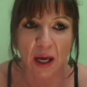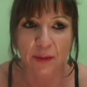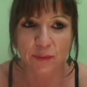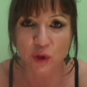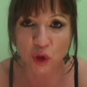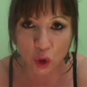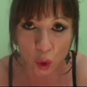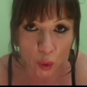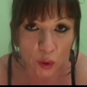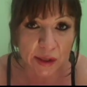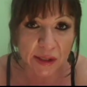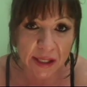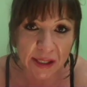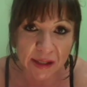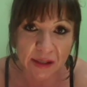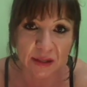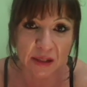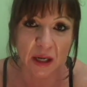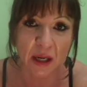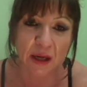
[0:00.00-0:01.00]

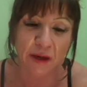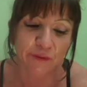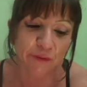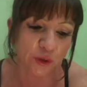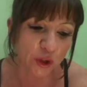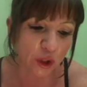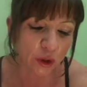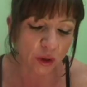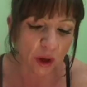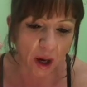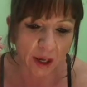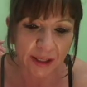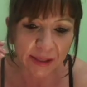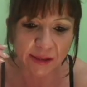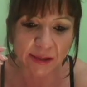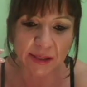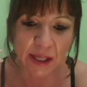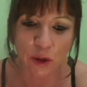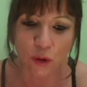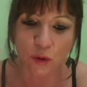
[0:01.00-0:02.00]
sources for you
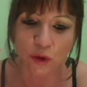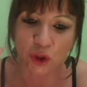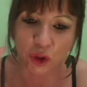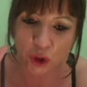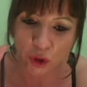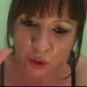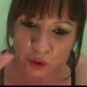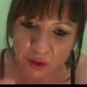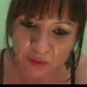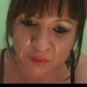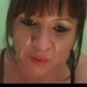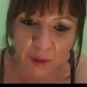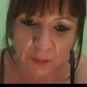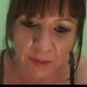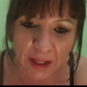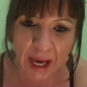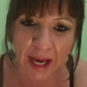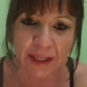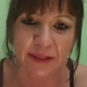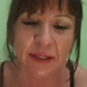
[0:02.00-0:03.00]
guys, so choose
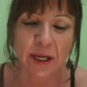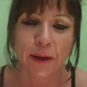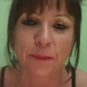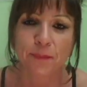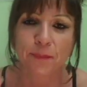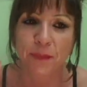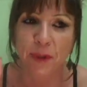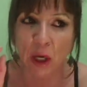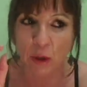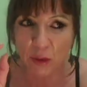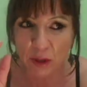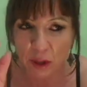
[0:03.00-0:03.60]
from that. Go